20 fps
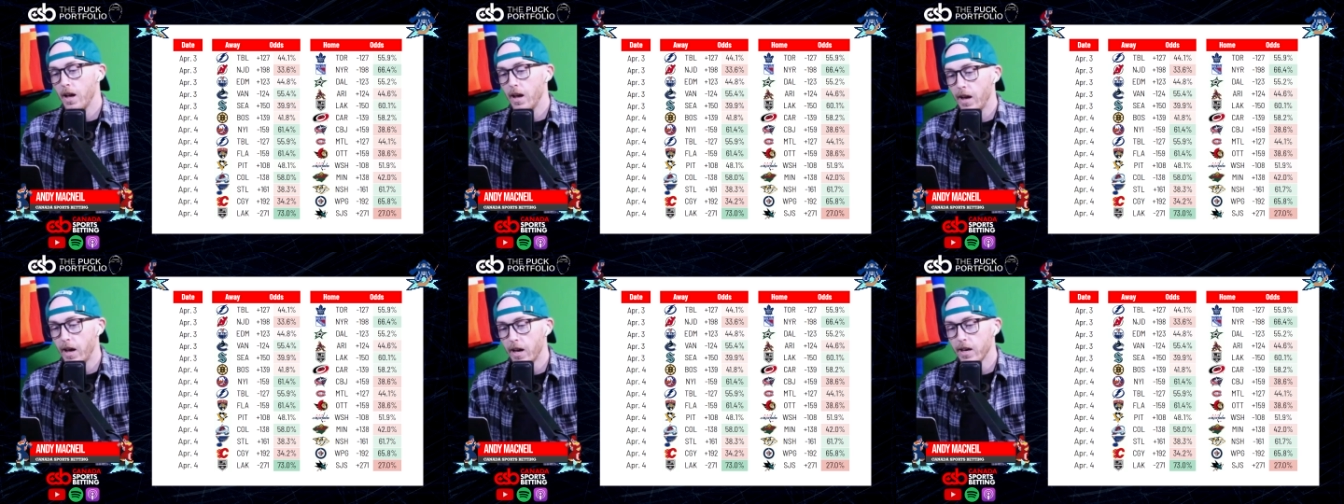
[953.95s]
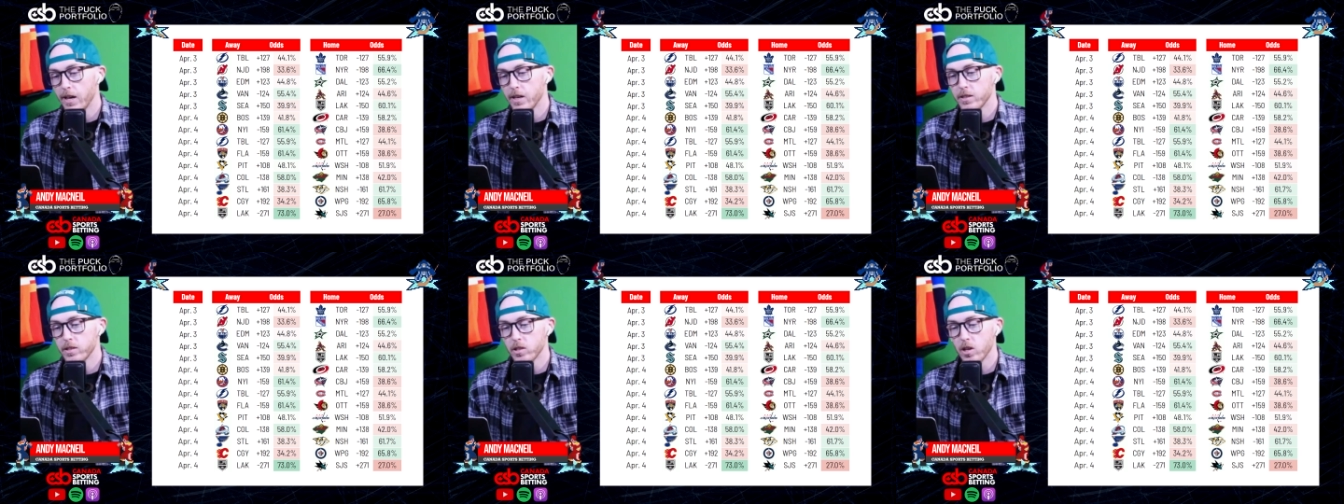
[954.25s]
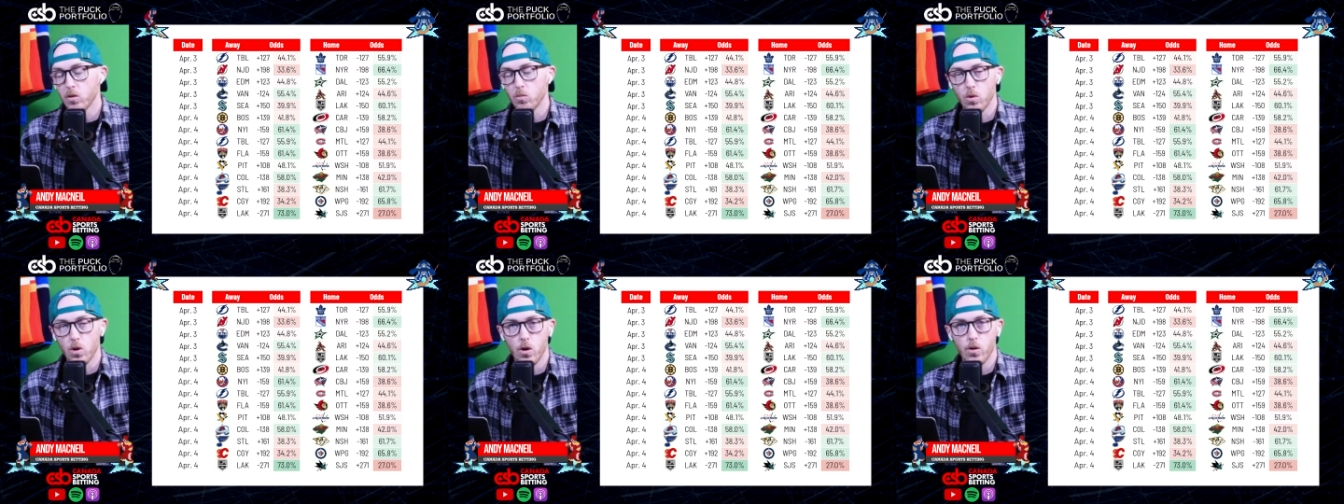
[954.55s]
as
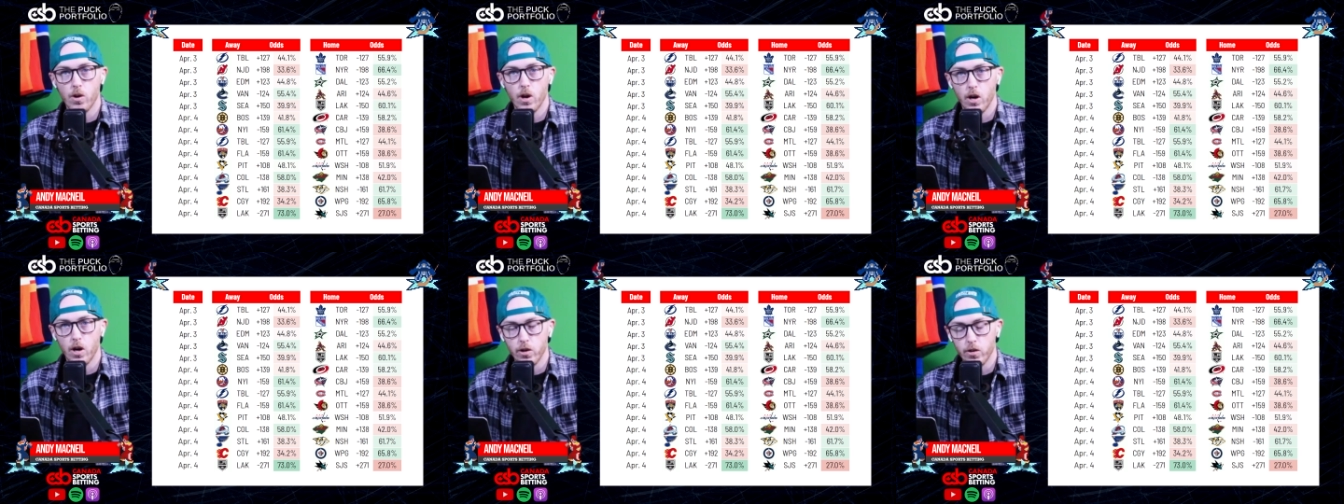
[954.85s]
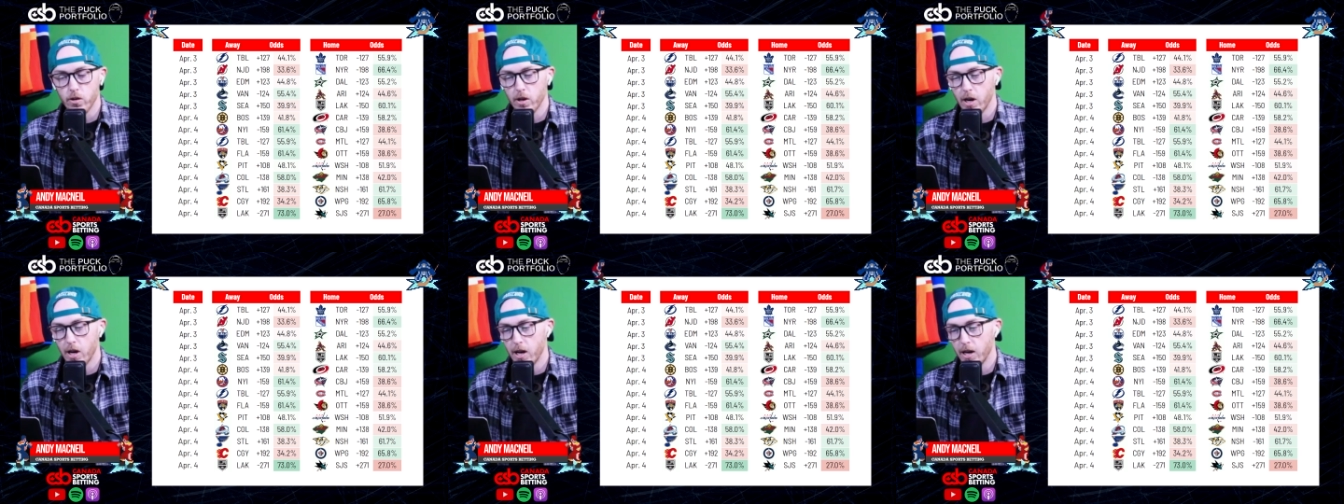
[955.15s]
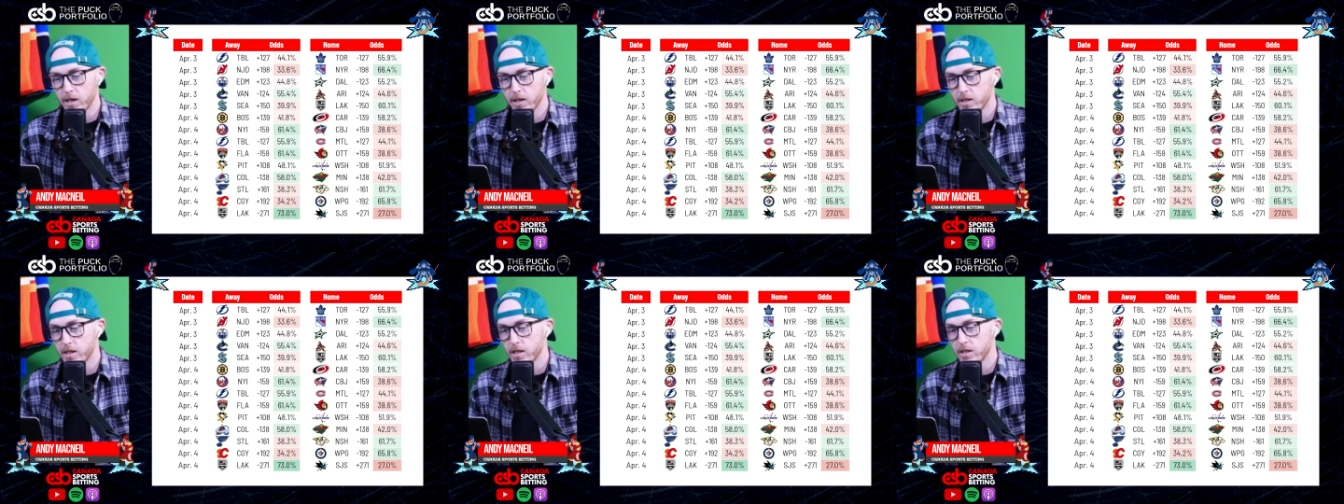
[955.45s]
road
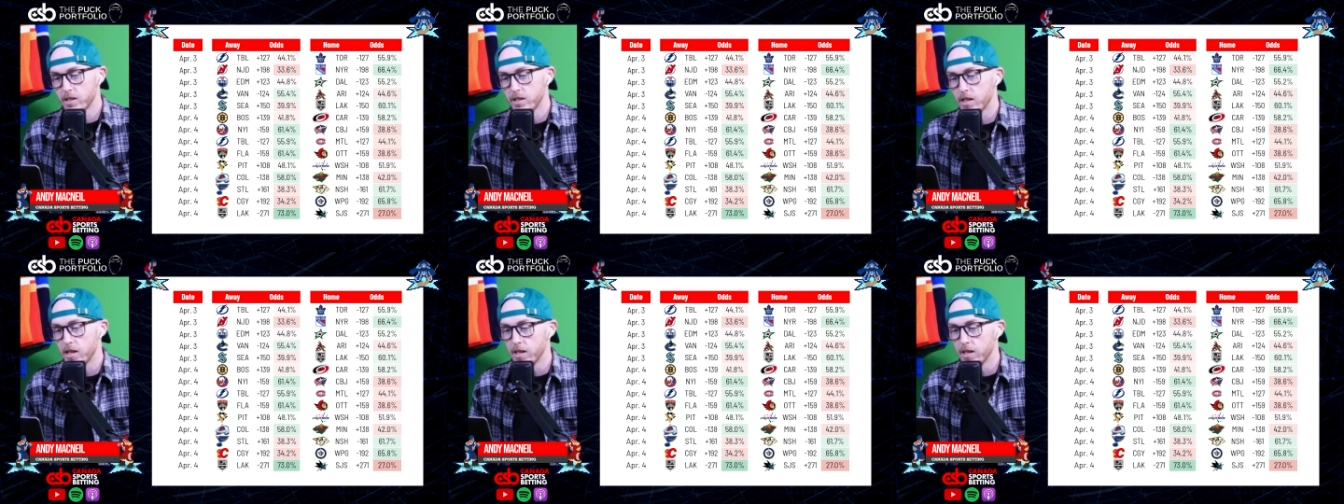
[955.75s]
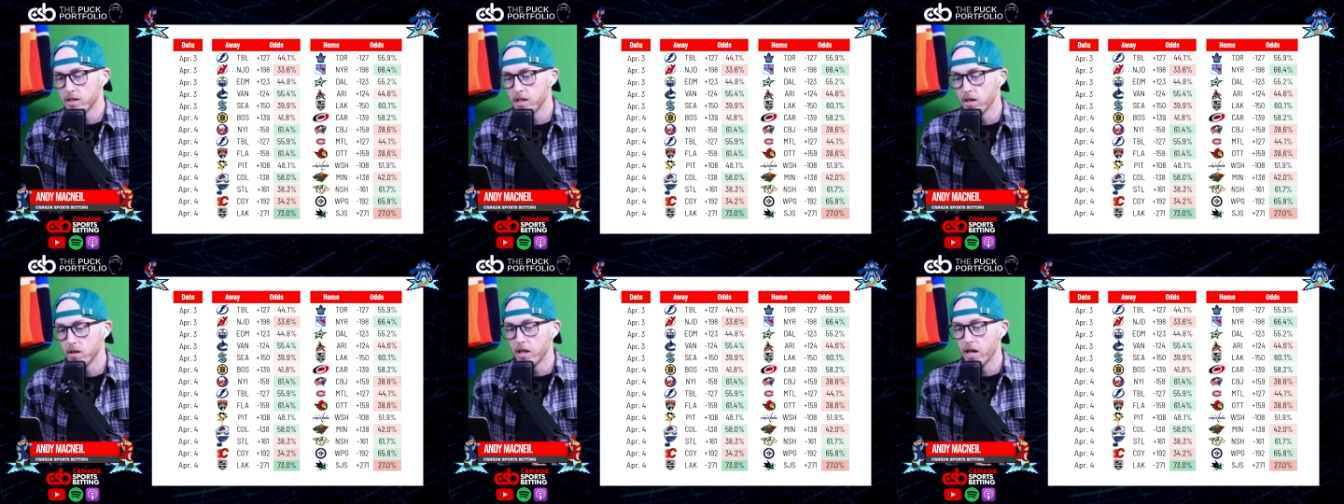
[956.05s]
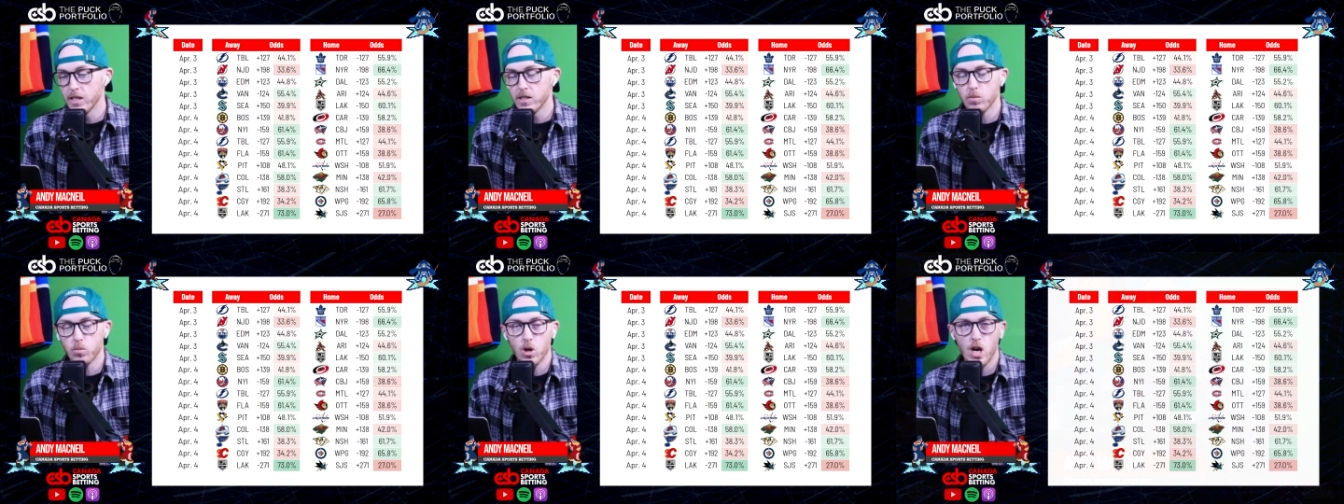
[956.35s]
underdogs this season.
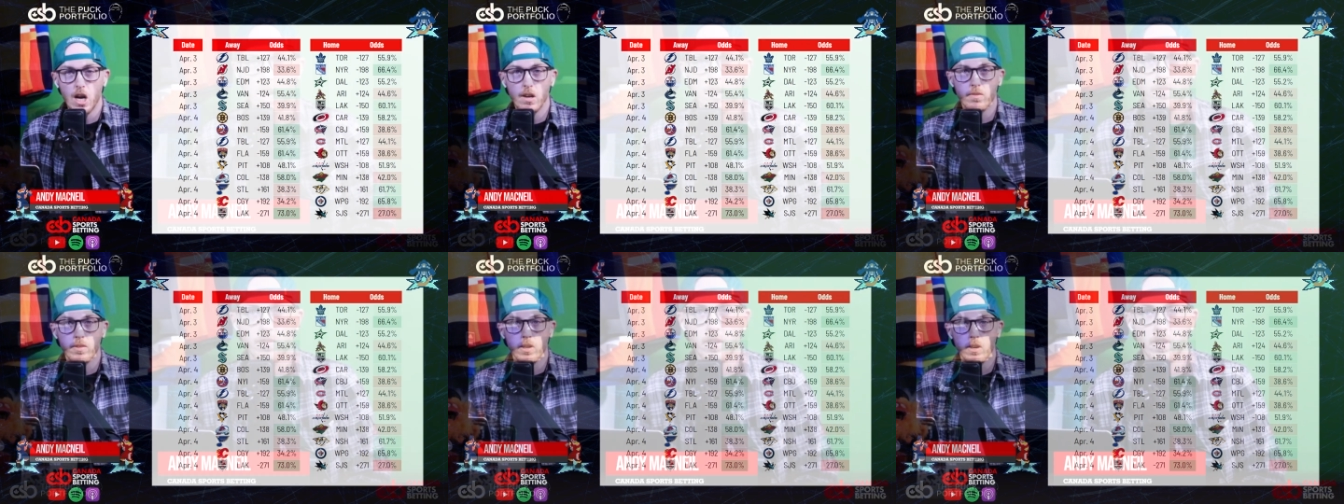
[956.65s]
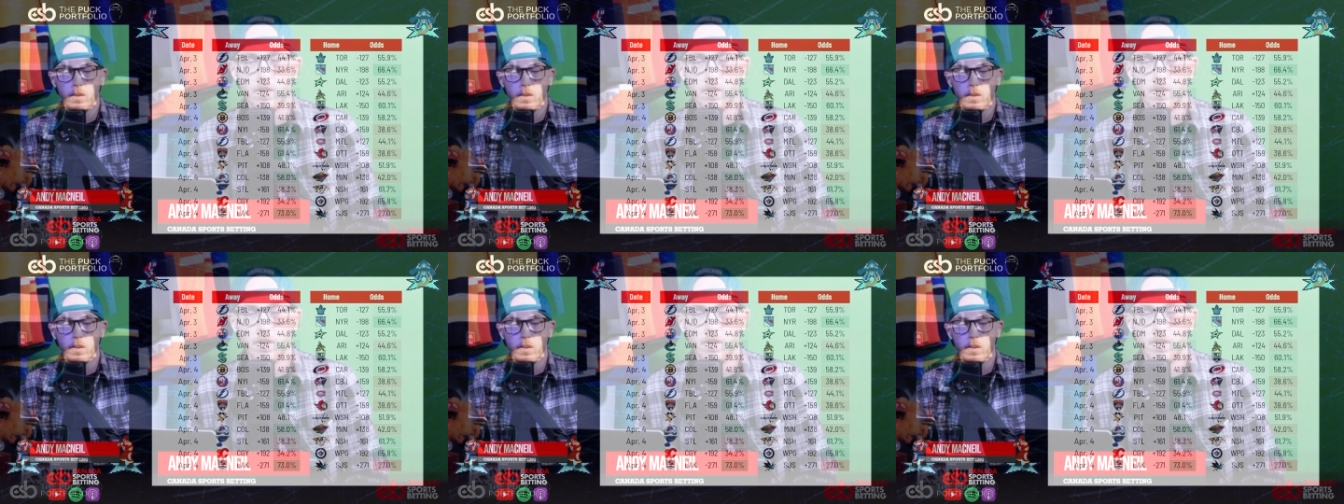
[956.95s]
That's a profit